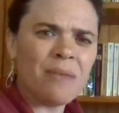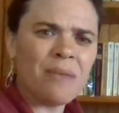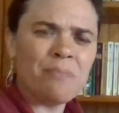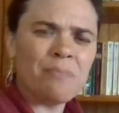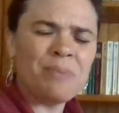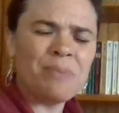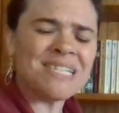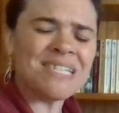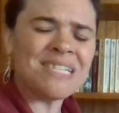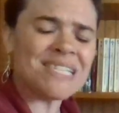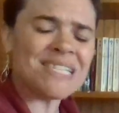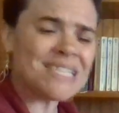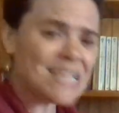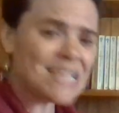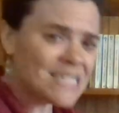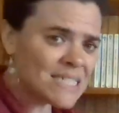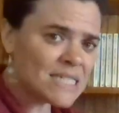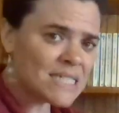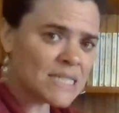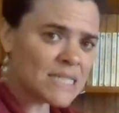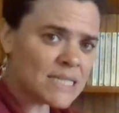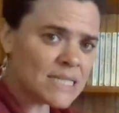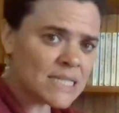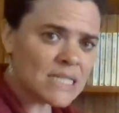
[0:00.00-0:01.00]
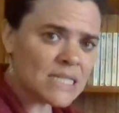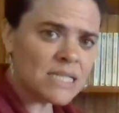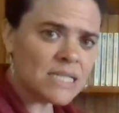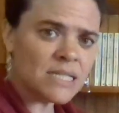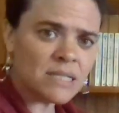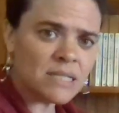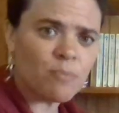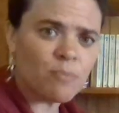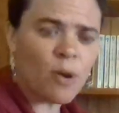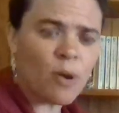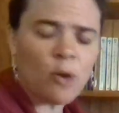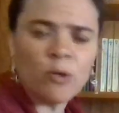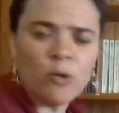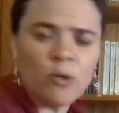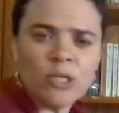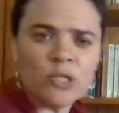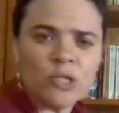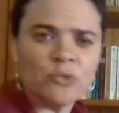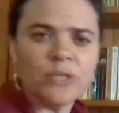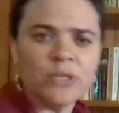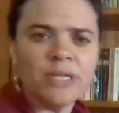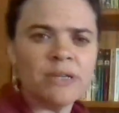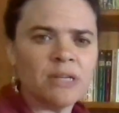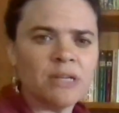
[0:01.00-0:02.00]
be sentences.
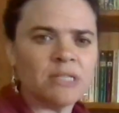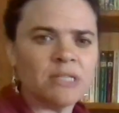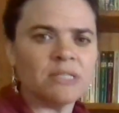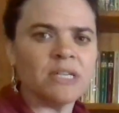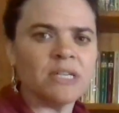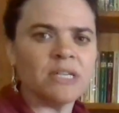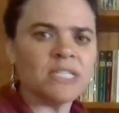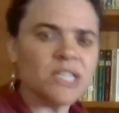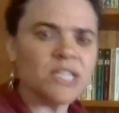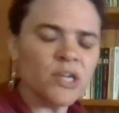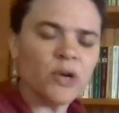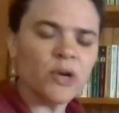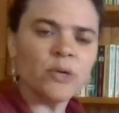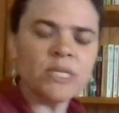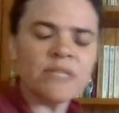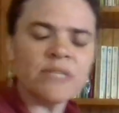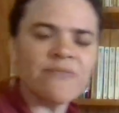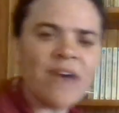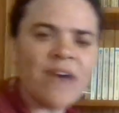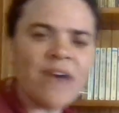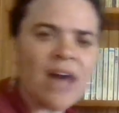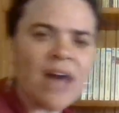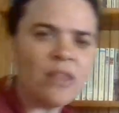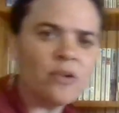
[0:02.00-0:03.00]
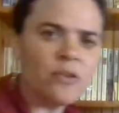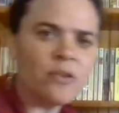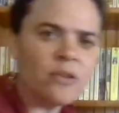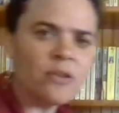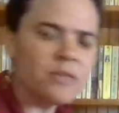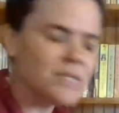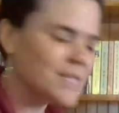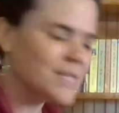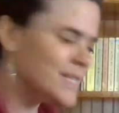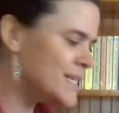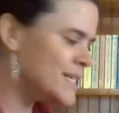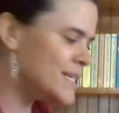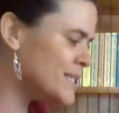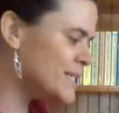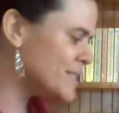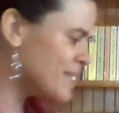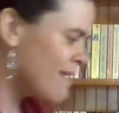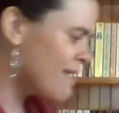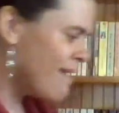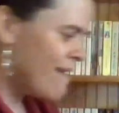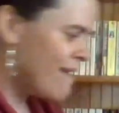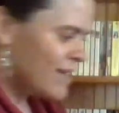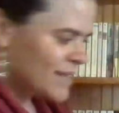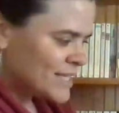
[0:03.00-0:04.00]
Poetry doesn't always follow those things.
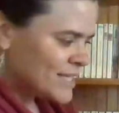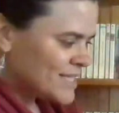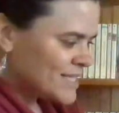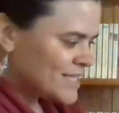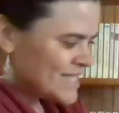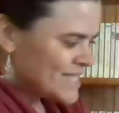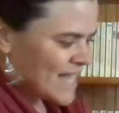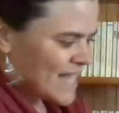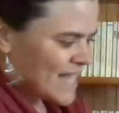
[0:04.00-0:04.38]
This is